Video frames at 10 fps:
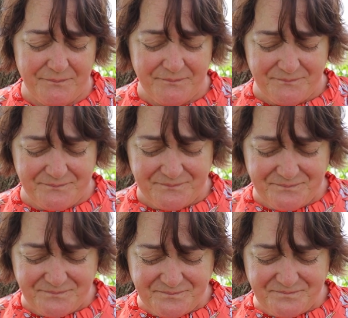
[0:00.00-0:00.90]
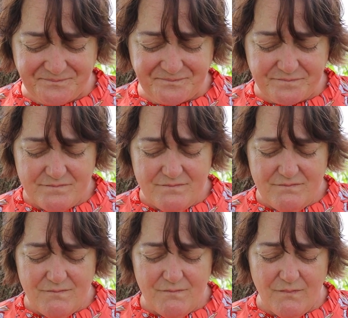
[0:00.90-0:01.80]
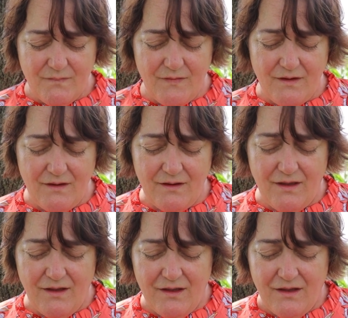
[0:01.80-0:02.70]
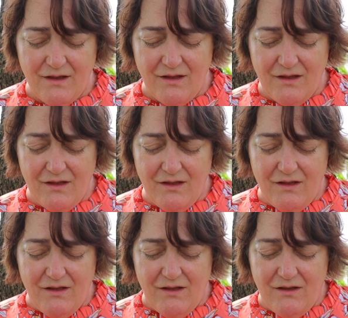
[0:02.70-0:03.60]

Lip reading: (silence)